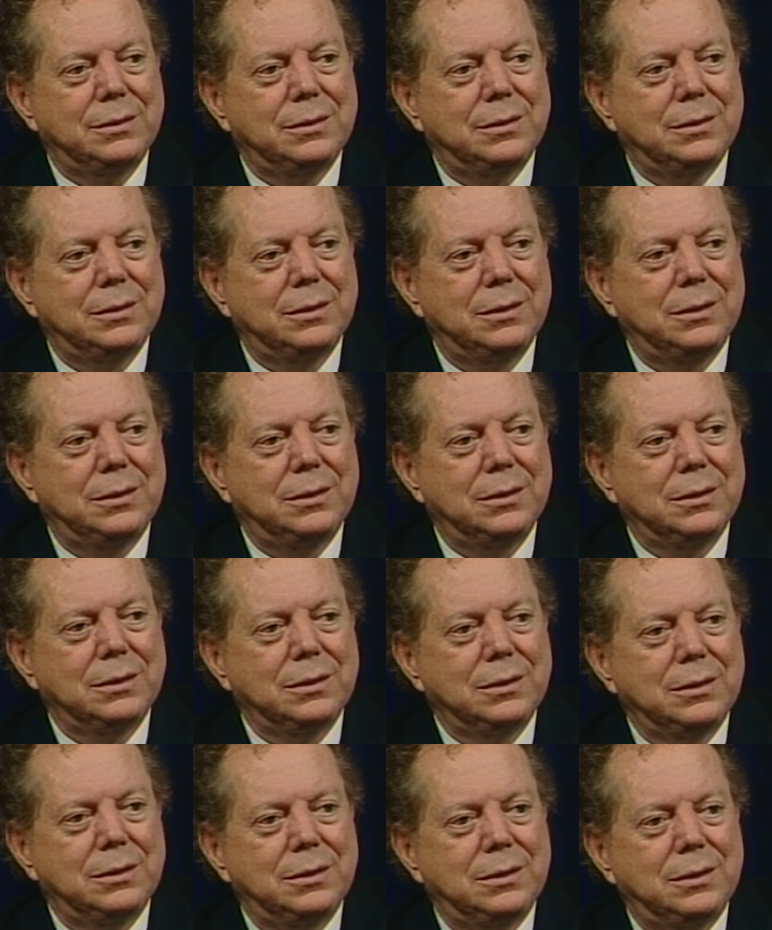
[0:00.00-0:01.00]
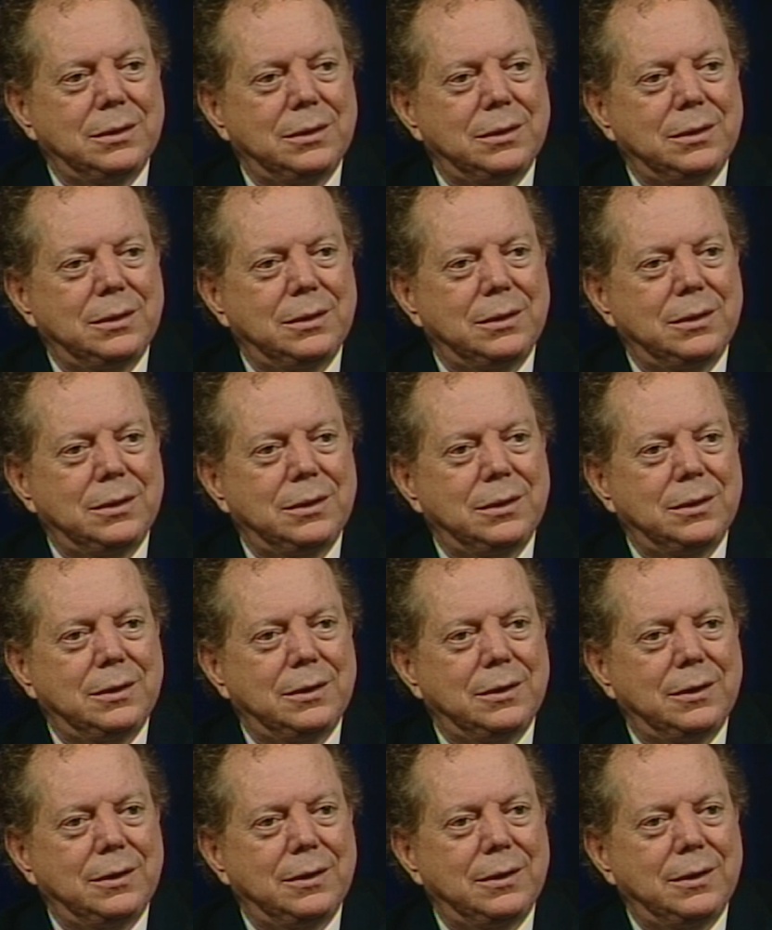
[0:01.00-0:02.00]

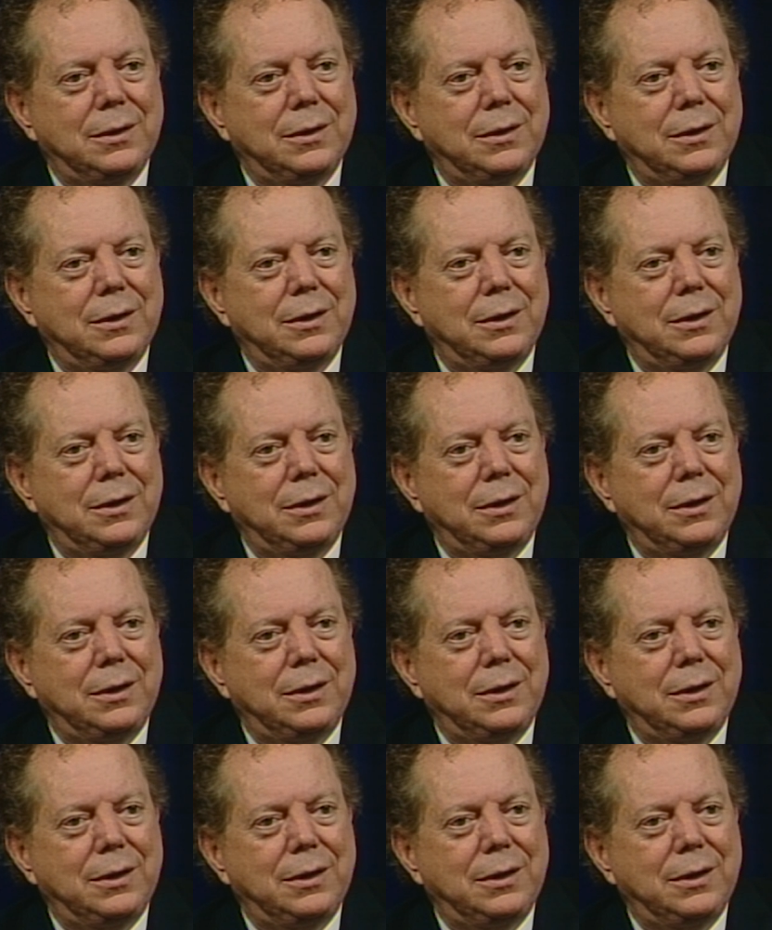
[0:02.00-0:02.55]
(silence)